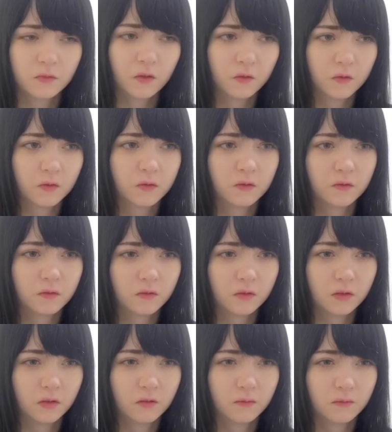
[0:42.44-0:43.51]
Not
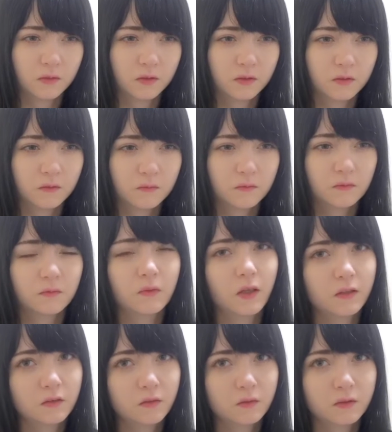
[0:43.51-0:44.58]
currently, but
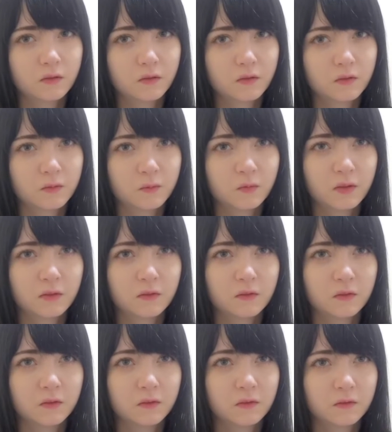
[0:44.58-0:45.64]
I just want someone
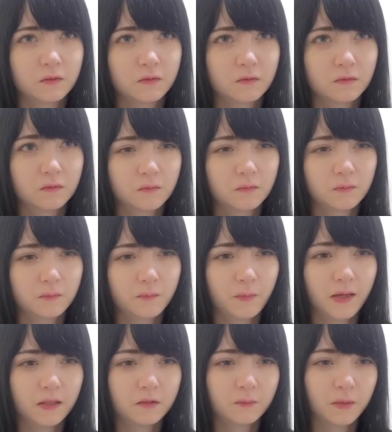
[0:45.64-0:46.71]
to
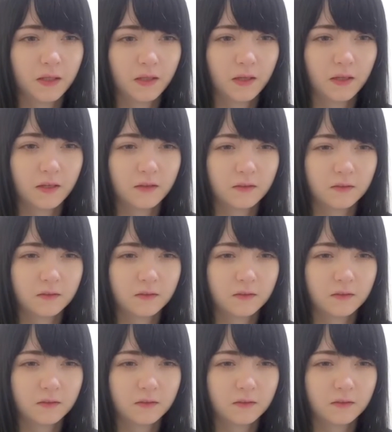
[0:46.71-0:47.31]
pat my head.